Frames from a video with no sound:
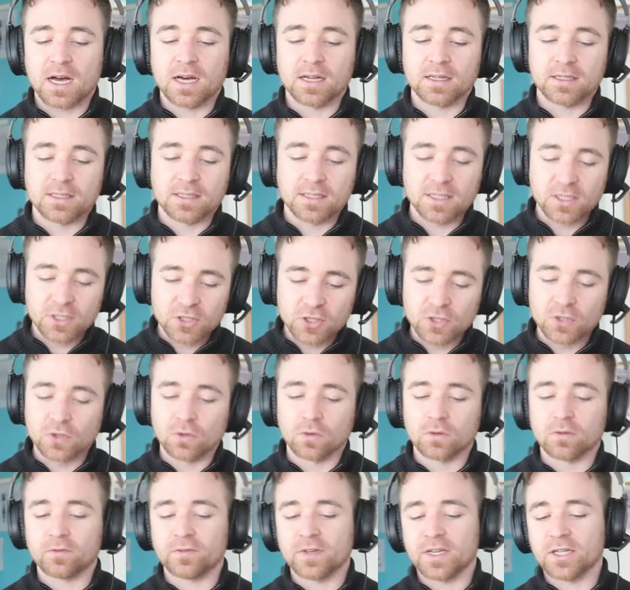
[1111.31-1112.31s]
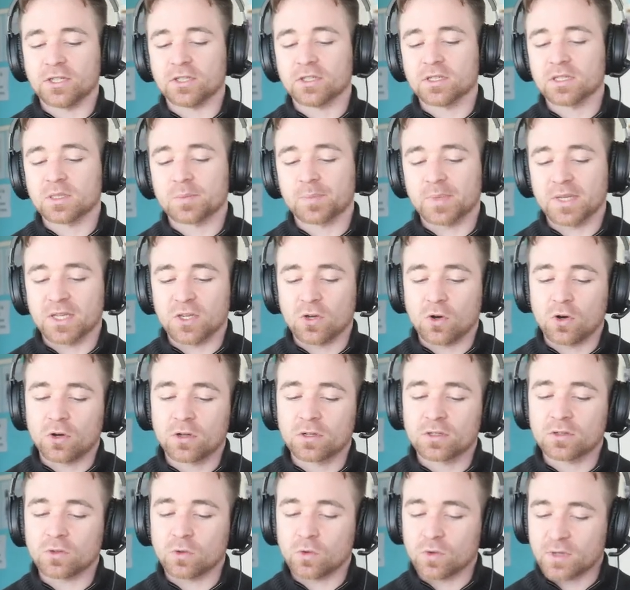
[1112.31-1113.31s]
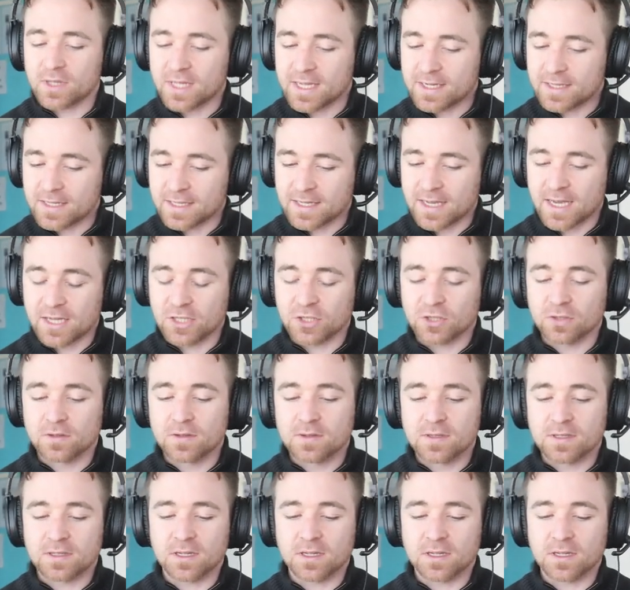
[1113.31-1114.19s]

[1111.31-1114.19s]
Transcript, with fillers: additional features beyond authentication,